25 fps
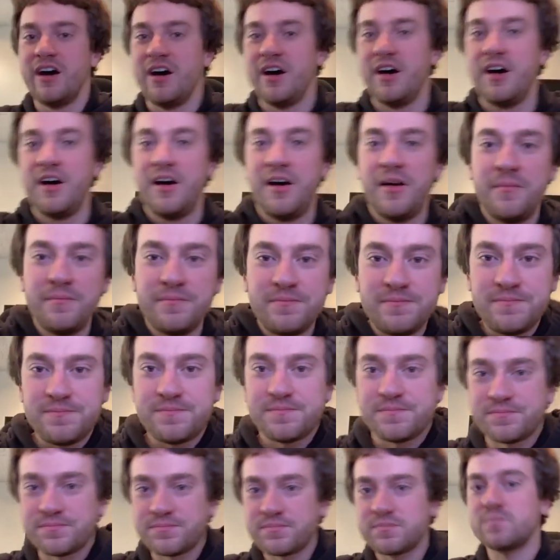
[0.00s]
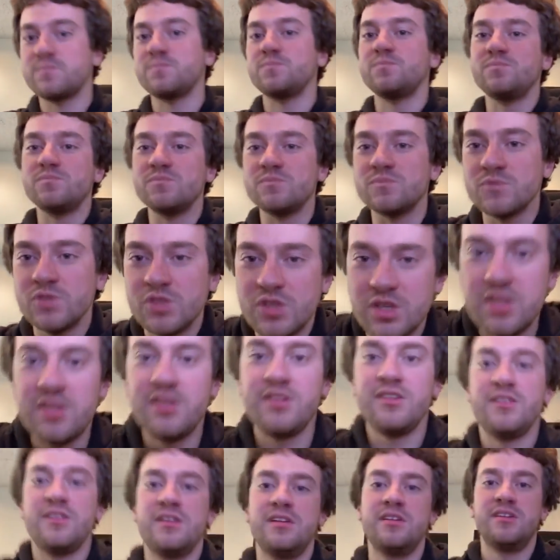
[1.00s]
Um, yeah,
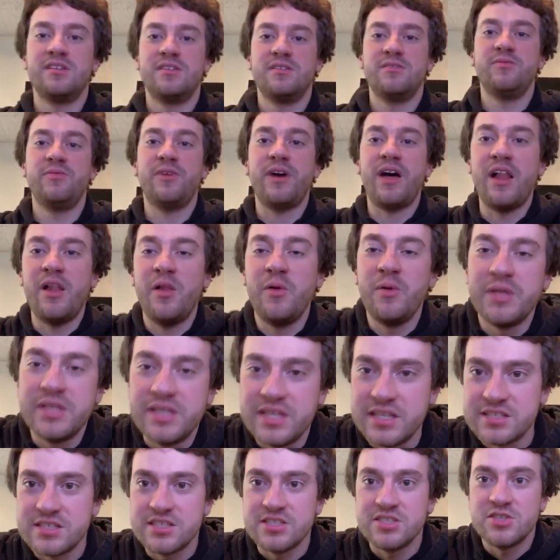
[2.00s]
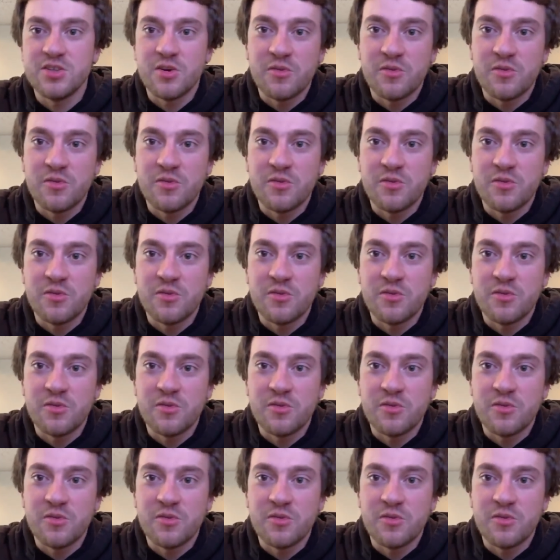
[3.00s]
following distance.